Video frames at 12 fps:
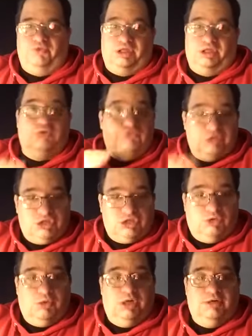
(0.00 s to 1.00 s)
The original
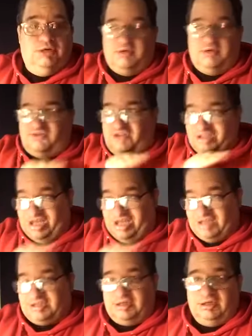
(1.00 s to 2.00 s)
one is
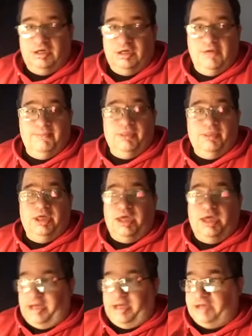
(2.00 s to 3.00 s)
fantastic. And
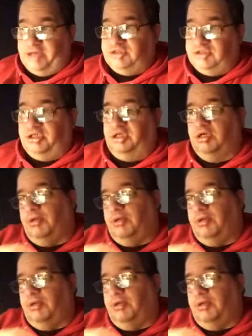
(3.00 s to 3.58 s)
actually,